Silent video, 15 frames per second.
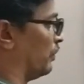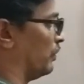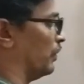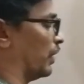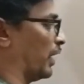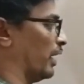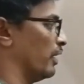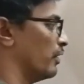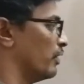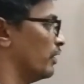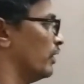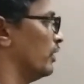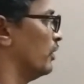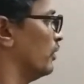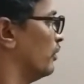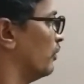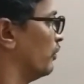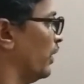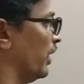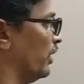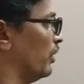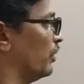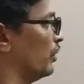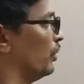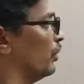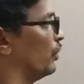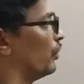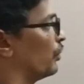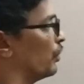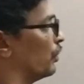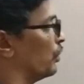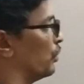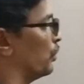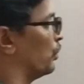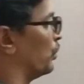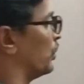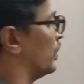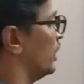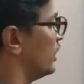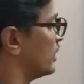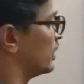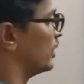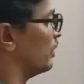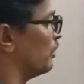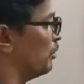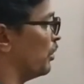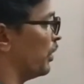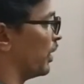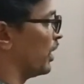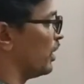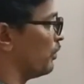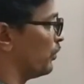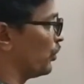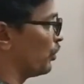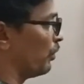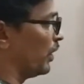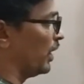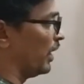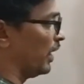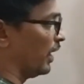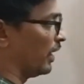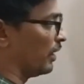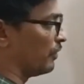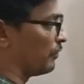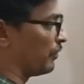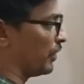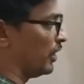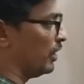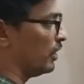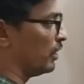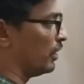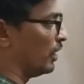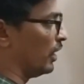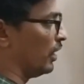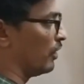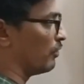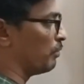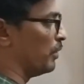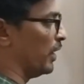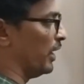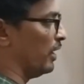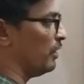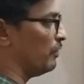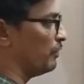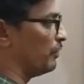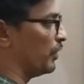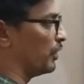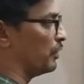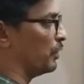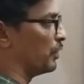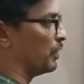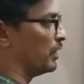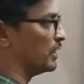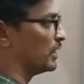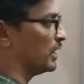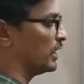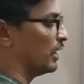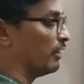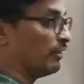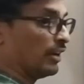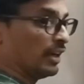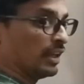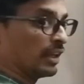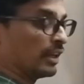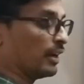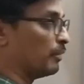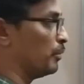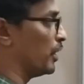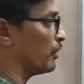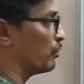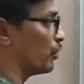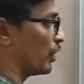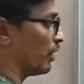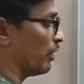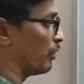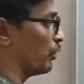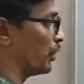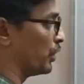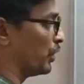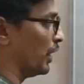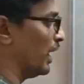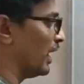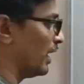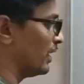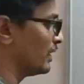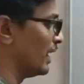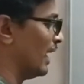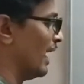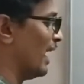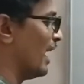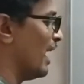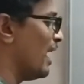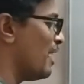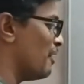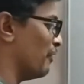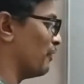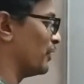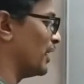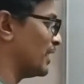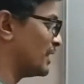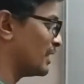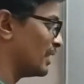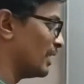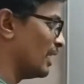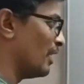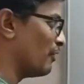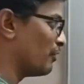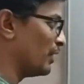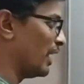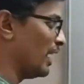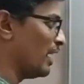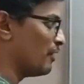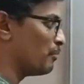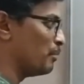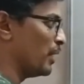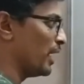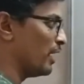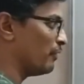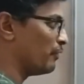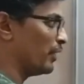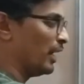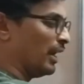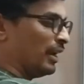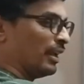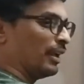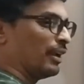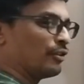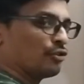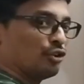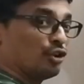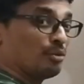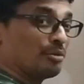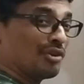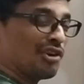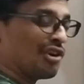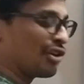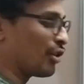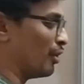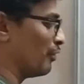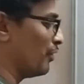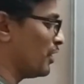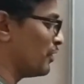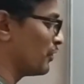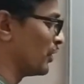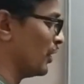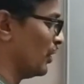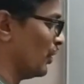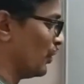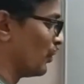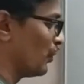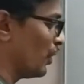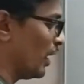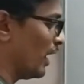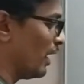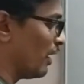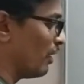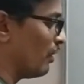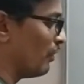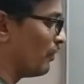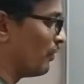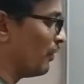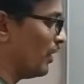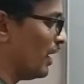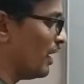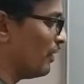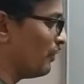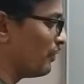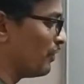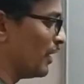Okay, fine. So this will become, so when I take f here, df by f equal to dz, then we integrate back. What I am going to get is f. That is f df by f, when I integrate, is going to be log of f. So ln of f.